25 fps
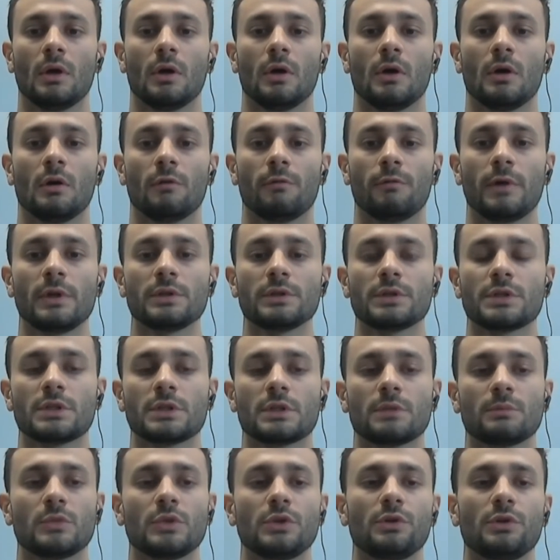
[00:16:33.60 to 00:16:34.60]
File
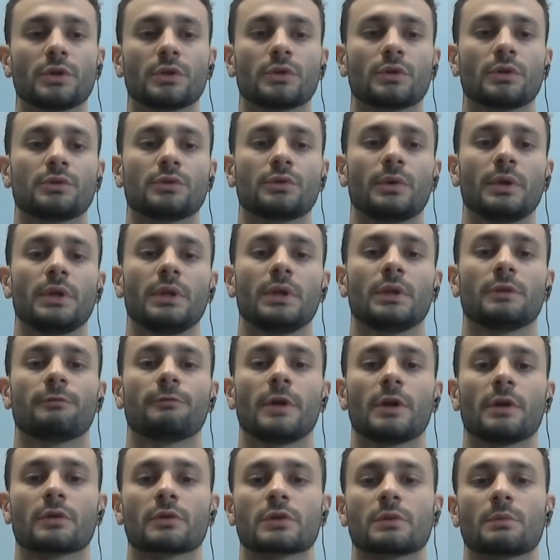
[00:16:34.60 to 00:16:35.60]
system directory tree in
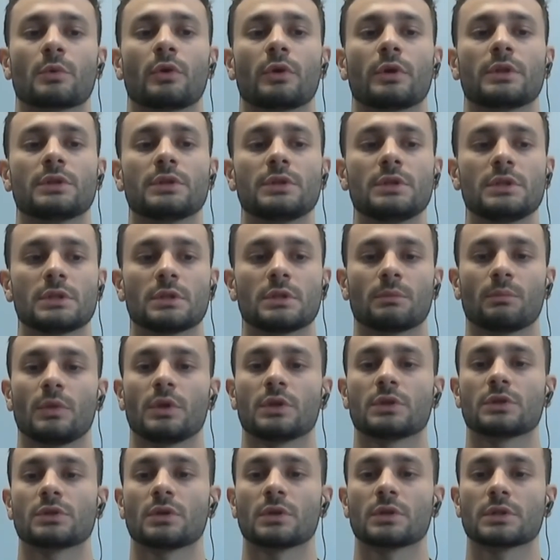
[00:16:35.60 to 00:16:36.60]
Verix operating system
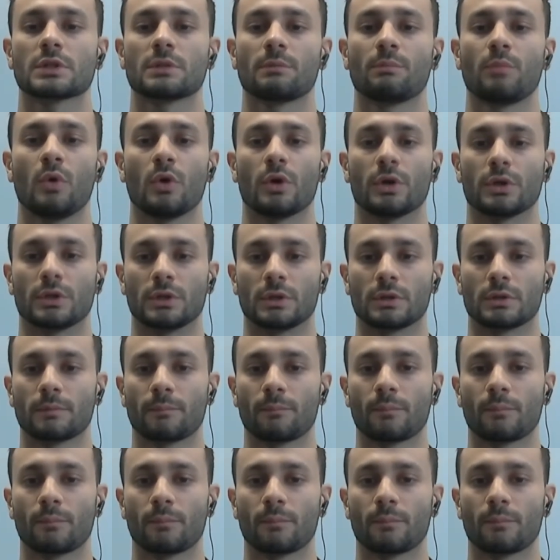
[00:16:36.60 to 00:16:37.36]
is not supported.